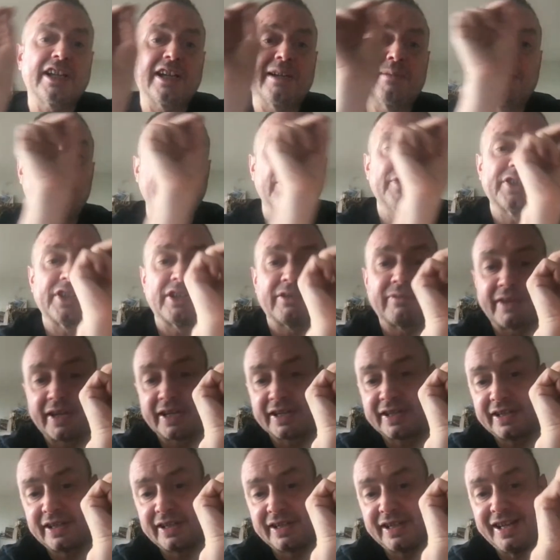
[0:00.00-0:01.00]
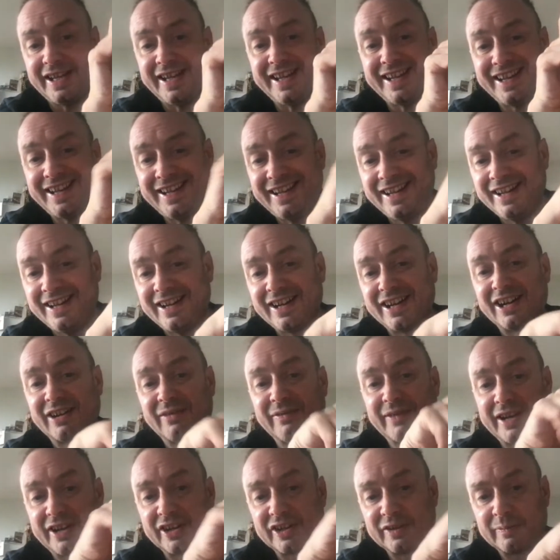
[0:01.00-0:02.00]
I'm also ranking here
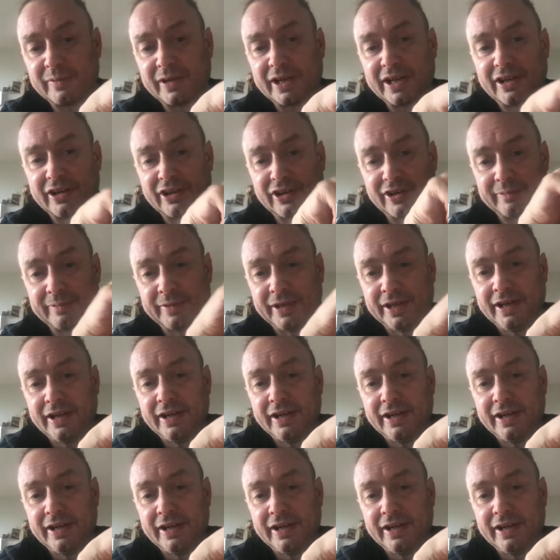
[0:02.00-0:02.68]
around my home.